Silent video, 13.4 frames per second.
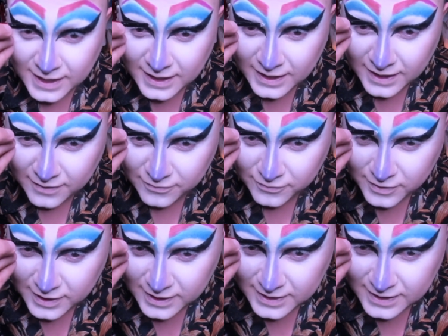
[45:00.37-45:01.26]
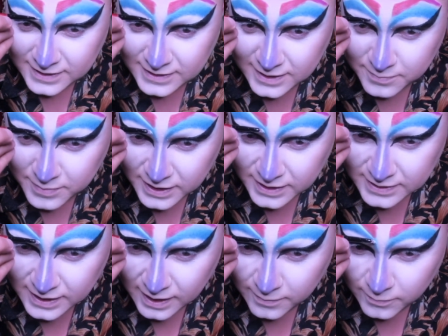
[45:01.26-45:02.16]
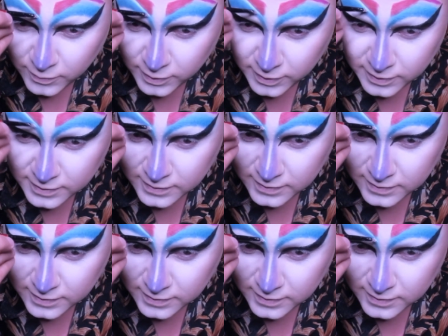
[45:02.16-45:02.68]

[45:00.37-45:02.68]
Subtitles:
Like, friggin' is the big time word.